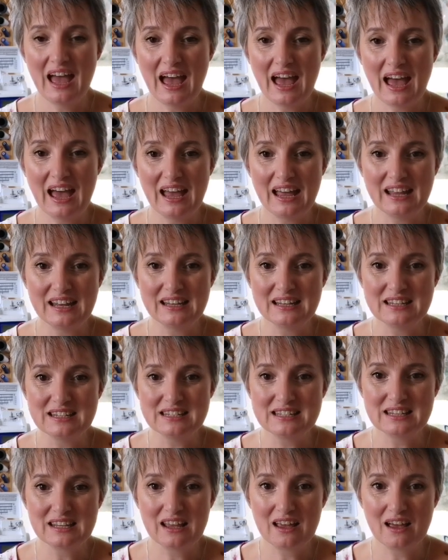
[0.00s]

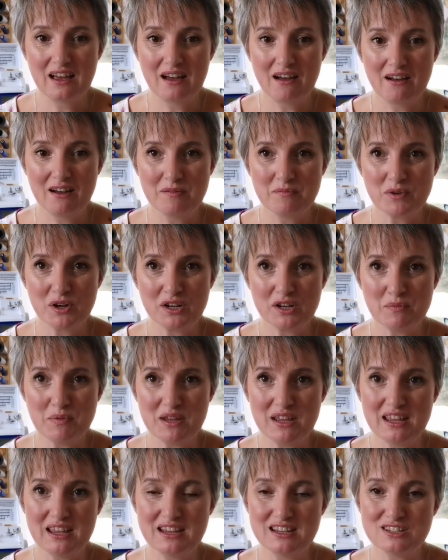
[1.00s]
and I'm going to
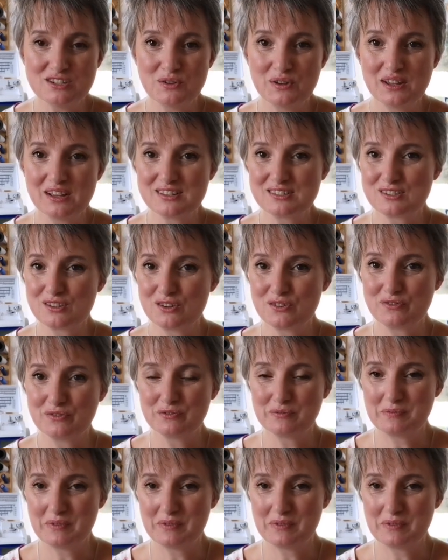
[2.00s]
be doing a sort of,